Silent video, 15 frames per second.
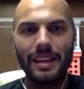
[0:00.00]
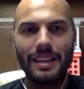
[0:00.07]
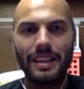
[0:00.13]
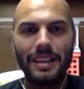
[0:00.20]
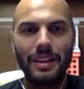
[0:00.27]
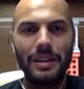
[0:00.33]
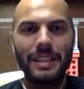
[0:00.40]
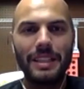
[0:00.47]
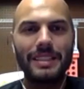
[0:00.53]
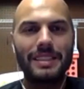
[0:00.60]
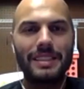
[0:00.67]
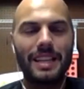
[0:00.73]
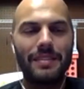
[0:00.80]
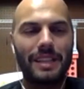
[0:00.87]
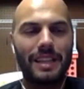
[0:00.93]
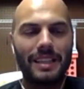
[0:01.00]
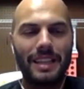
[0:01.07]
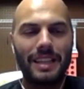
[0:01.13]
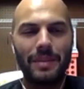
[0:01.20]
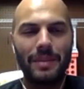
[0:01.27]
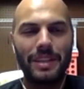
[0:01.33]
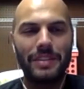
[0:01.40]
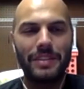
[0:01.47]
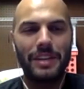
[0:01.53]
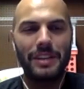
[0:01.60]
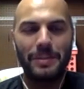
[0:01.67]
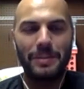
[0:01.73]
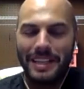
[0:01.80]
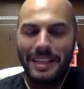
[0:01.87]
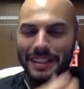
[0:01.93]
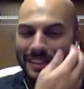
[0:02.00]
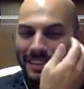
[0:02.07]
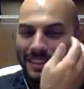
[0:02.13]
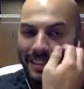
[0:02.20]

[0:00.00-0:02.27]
You know, he doesn't have a lot of game-winning drives because their